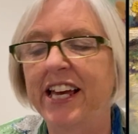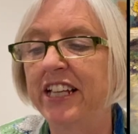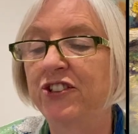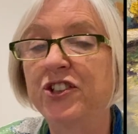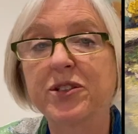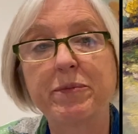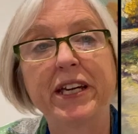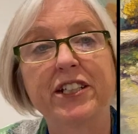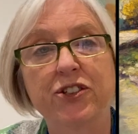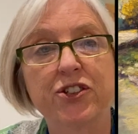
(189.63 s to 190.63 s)
And she's
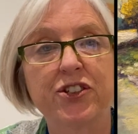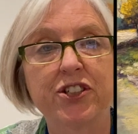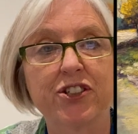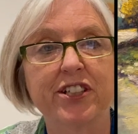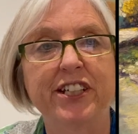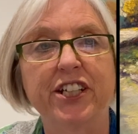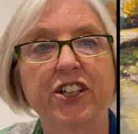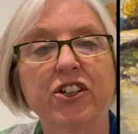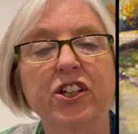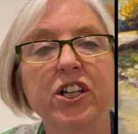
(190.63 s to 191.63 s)
made a decision
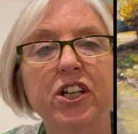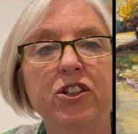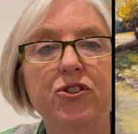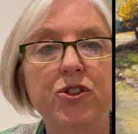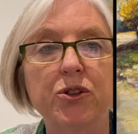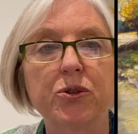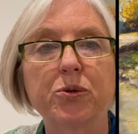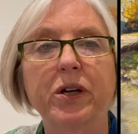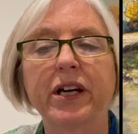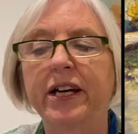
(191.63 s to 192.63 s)
here to